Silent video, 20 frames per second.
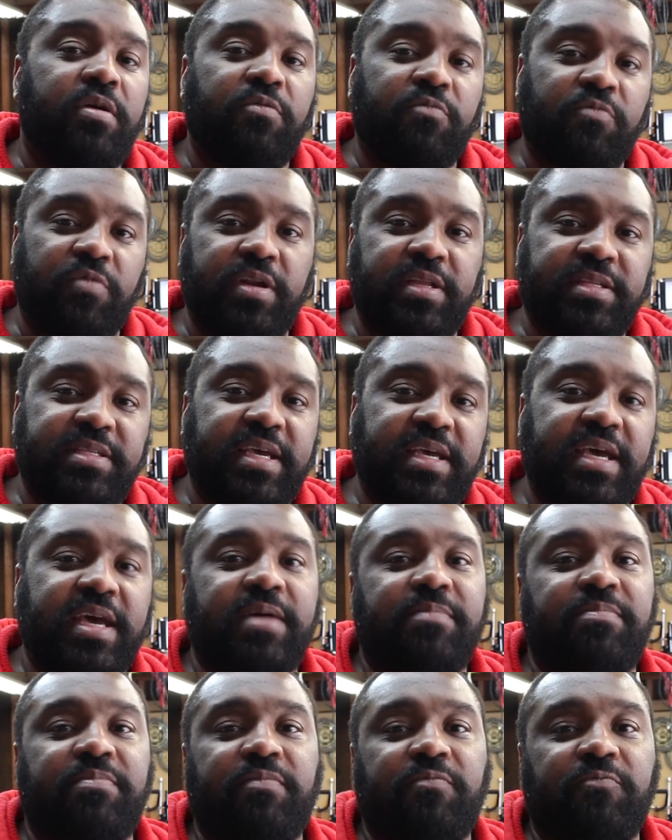
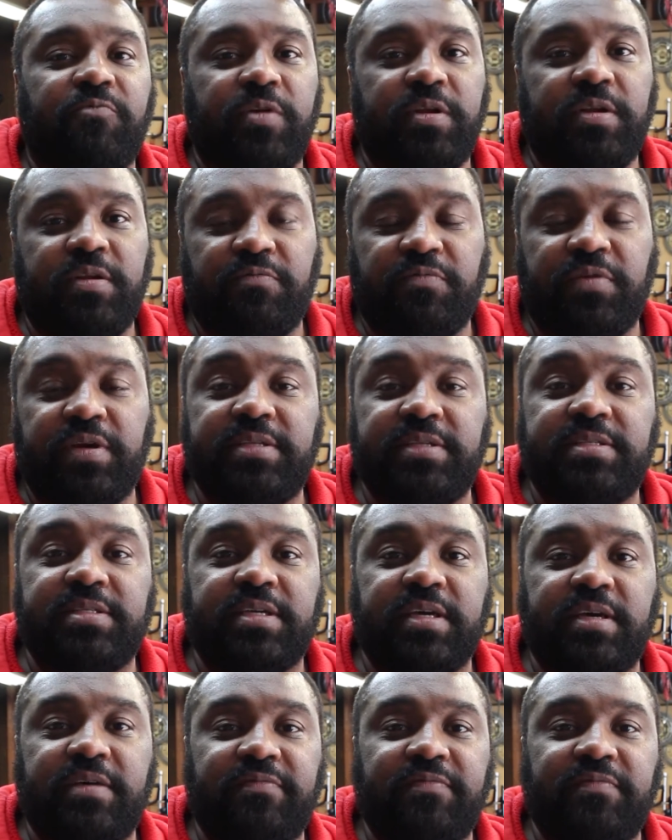run the risk
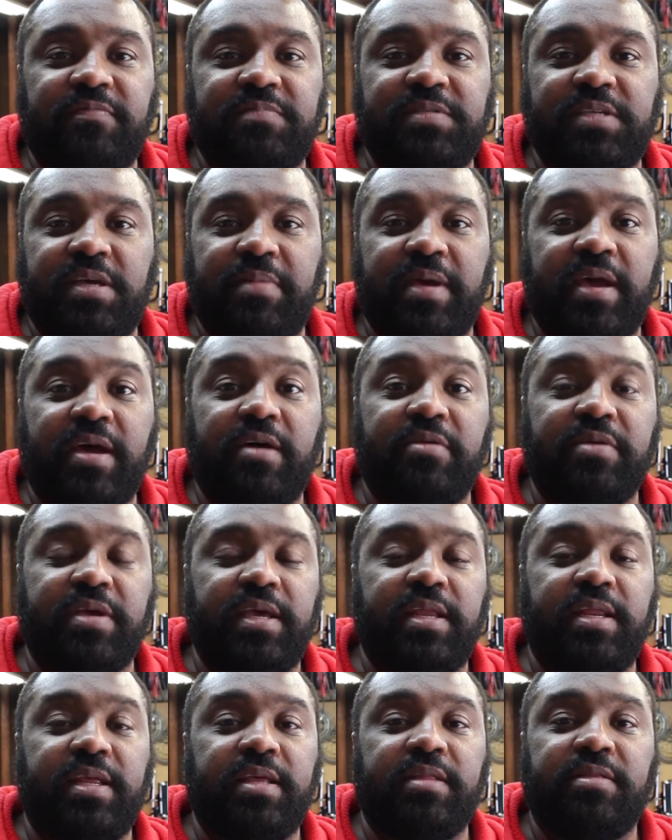of somehow
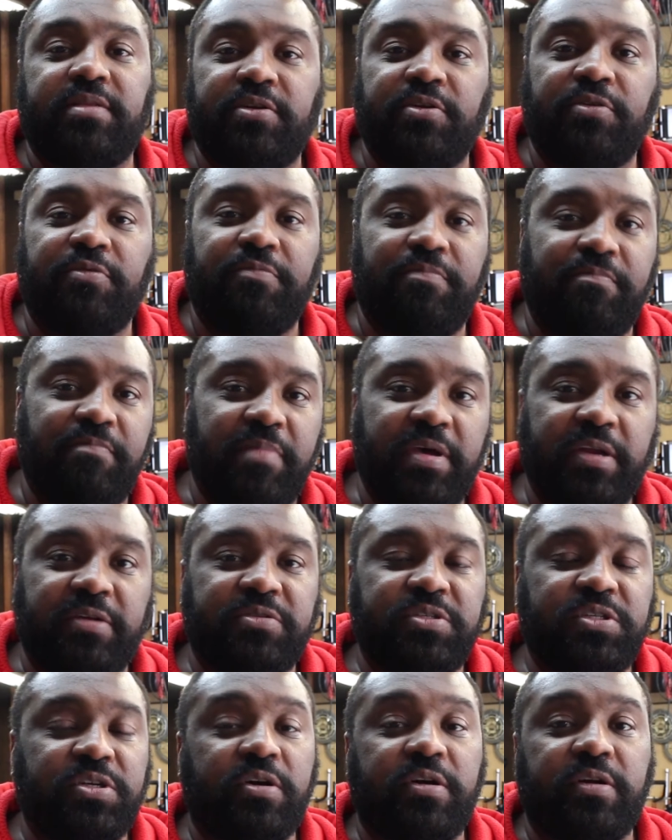getting little metal
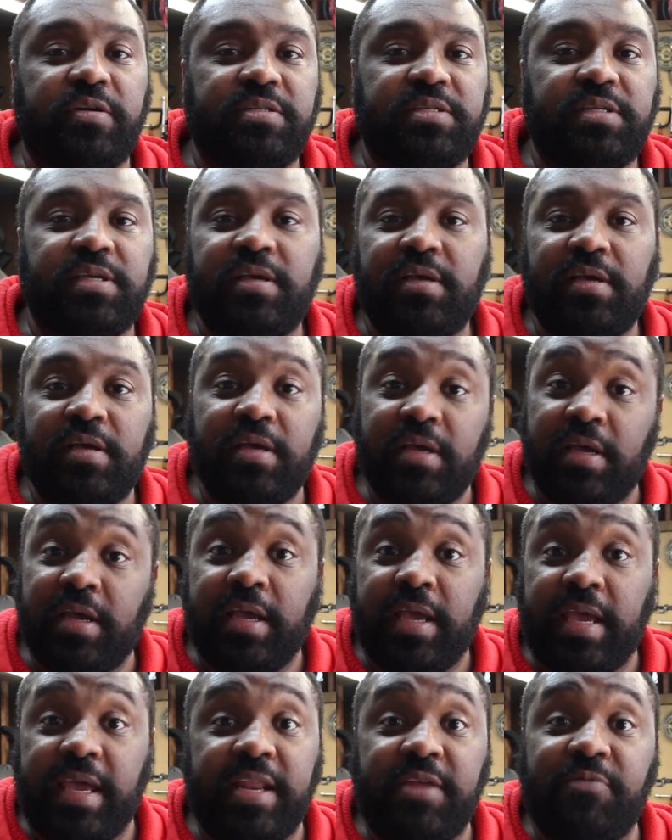shards
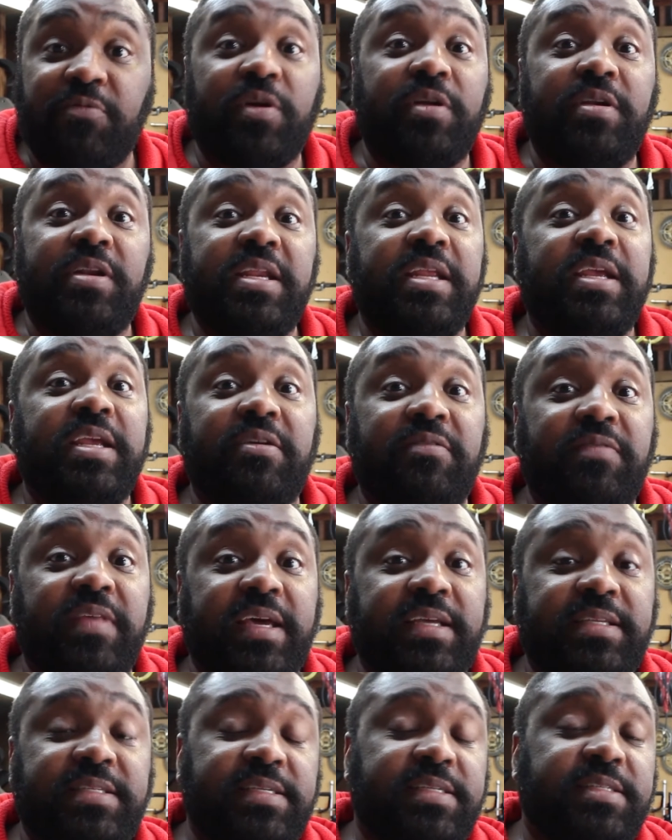anywhere near
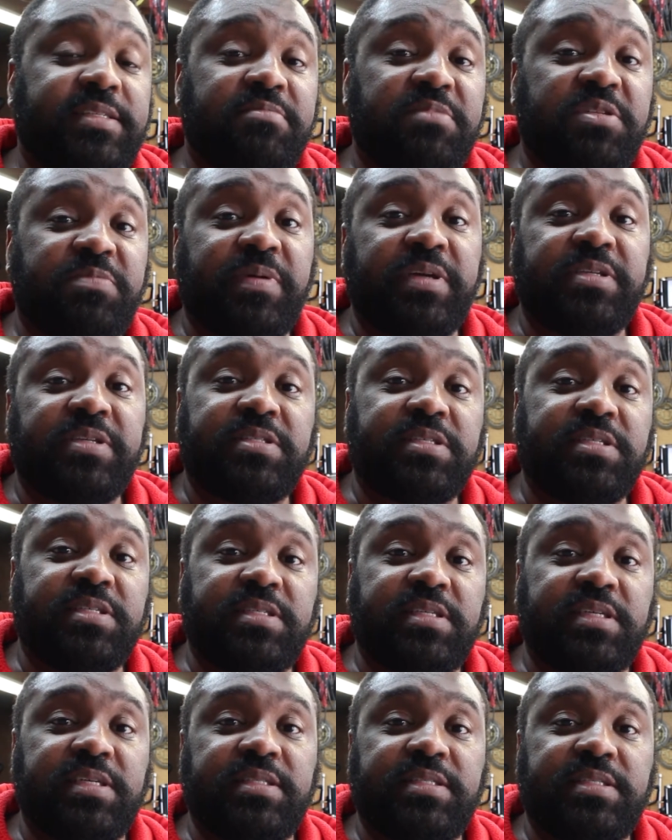that system, especially
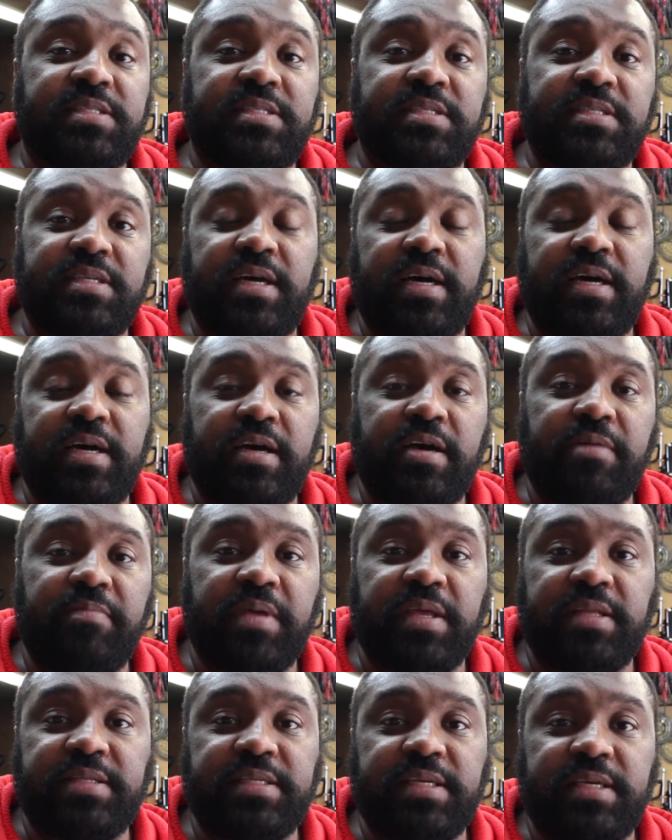since
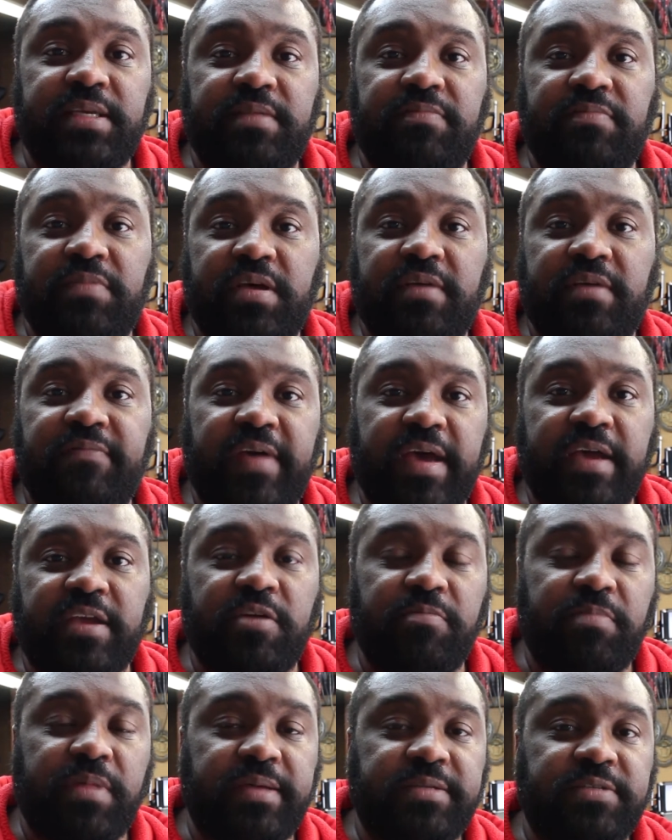it's in the
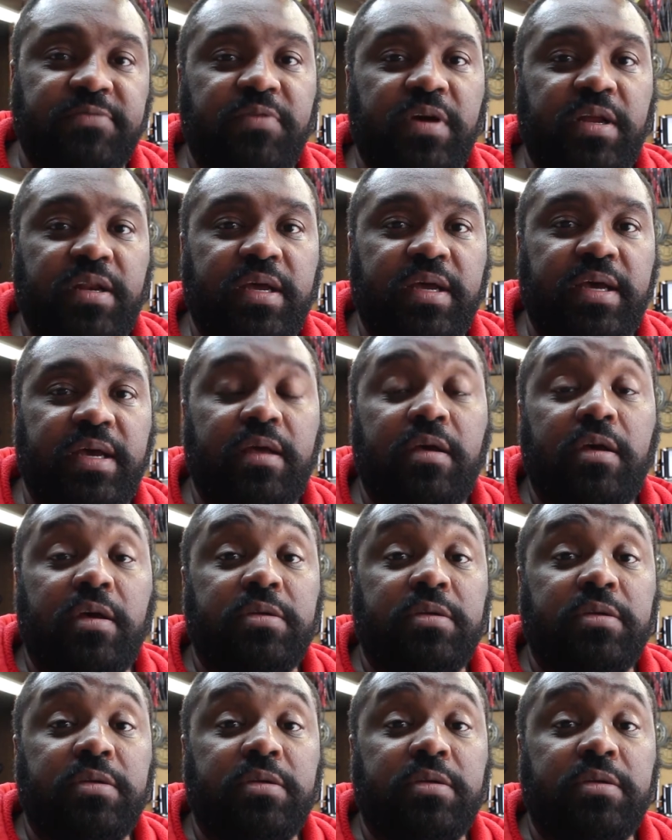vacuum lines and whatnot.